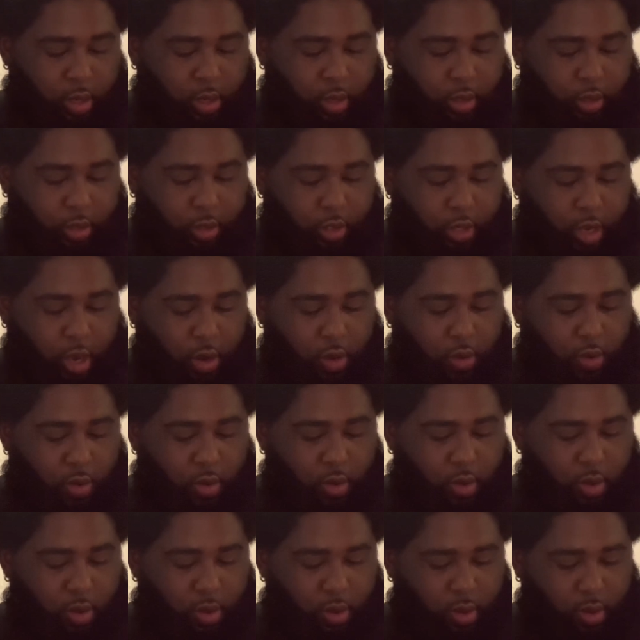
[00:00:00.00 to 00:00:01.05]
So
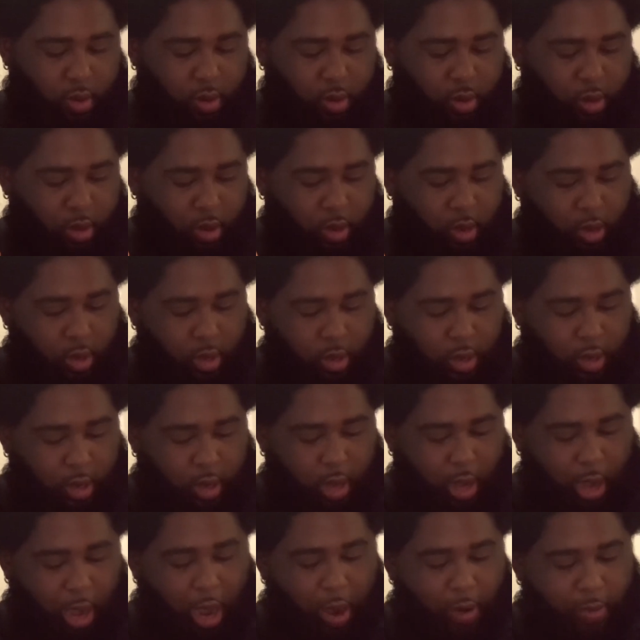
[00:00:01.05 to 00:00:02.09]

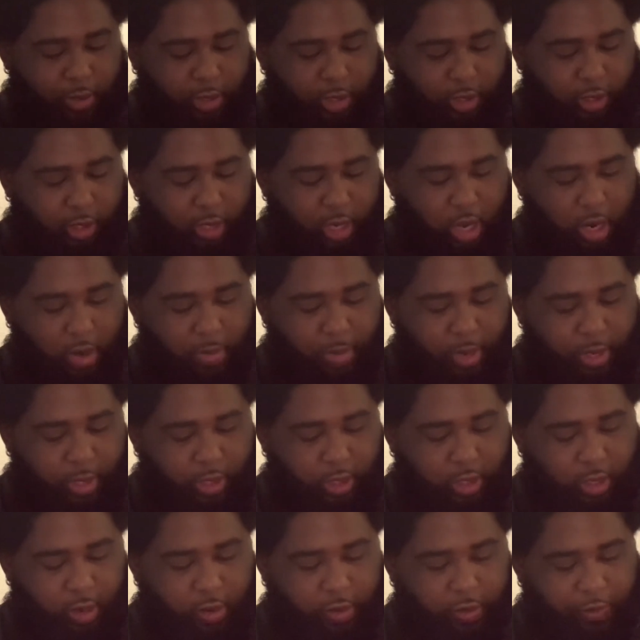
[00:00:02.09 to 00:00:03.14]
I was just saying to
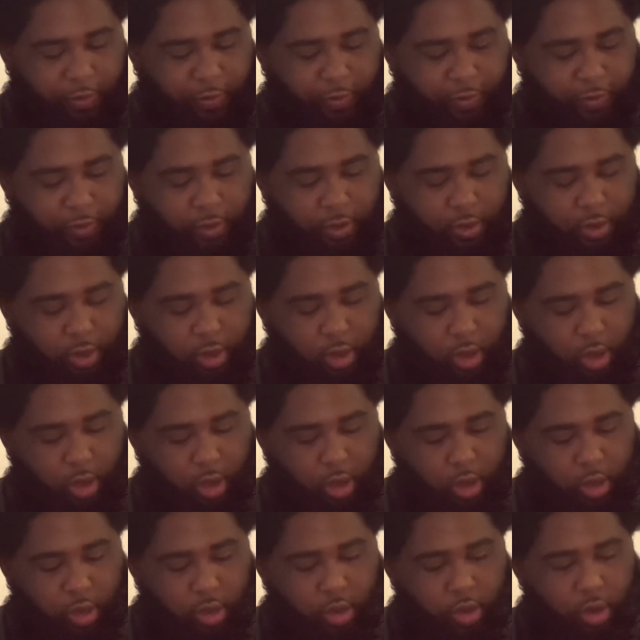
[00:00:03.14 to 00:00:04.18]
myself,
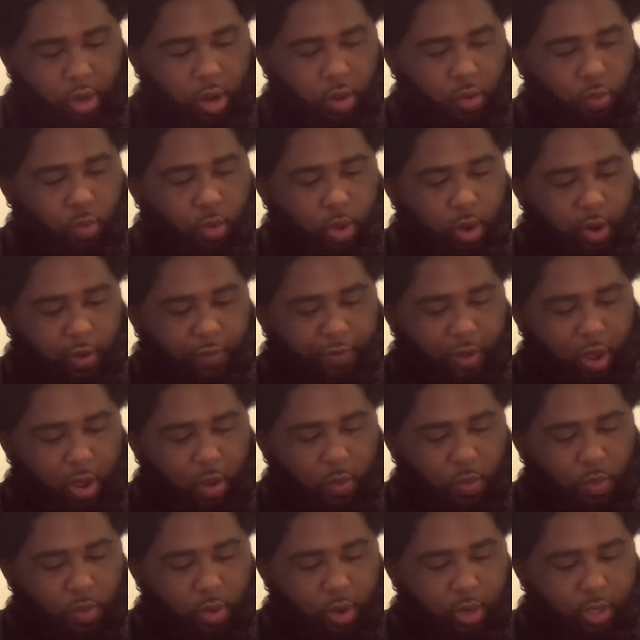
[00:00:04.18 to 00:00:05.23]
you know, what if I
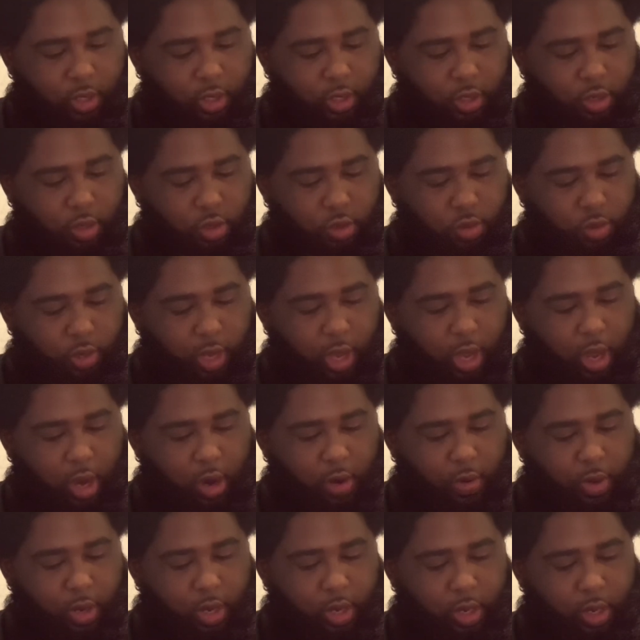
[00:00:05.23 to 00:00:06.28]
want to
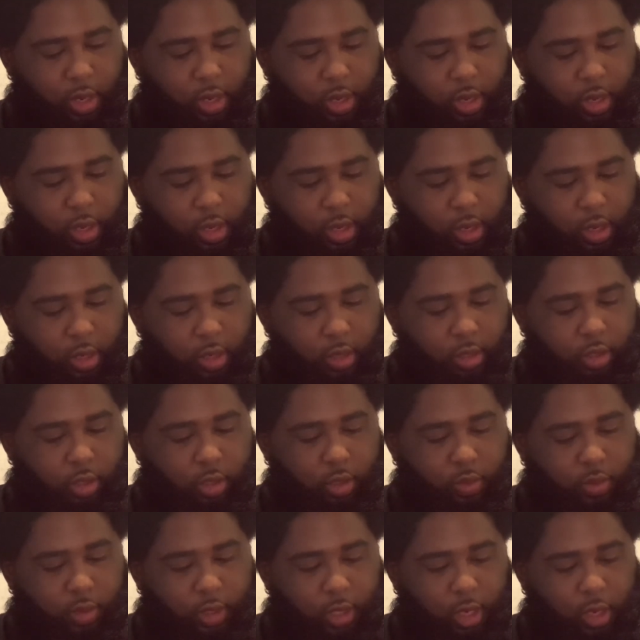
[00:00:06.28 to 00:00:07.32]
carry
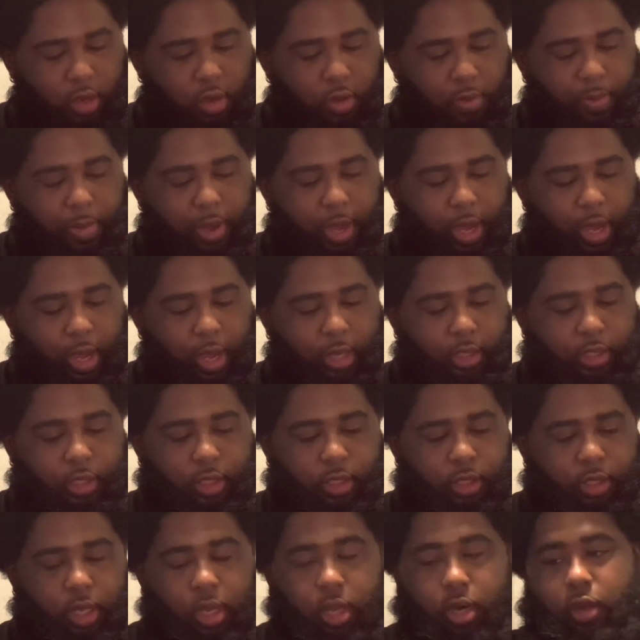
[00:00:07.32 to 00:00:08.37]
2 single mags
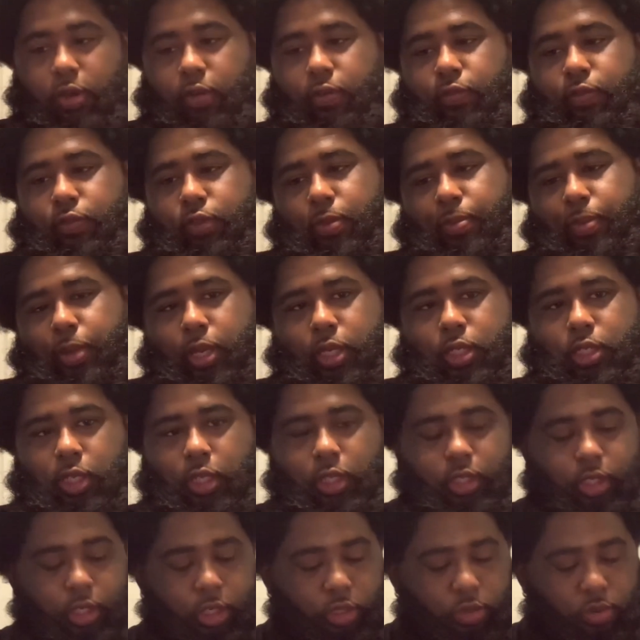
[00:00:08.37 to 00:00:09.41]
instead of the big
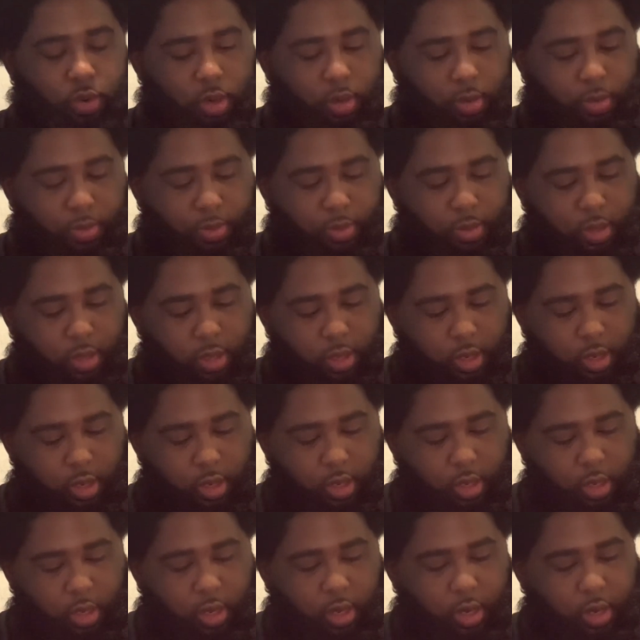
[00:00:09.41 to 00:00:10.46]
60 drum,
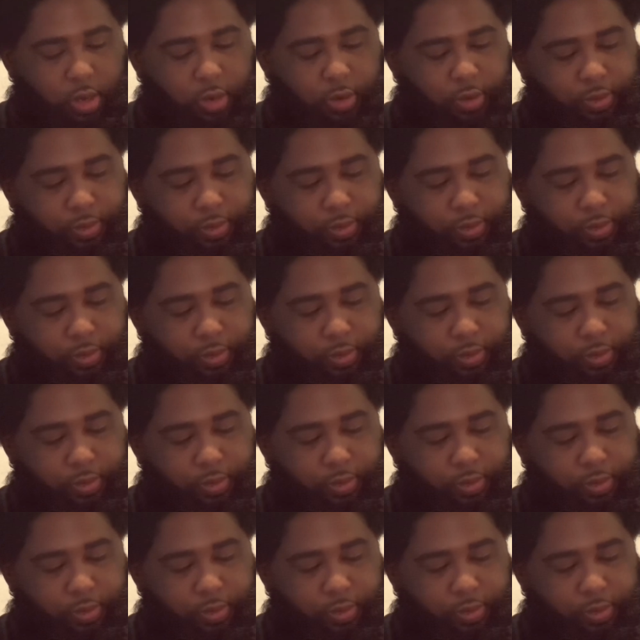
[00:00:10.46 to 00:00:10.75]
you know?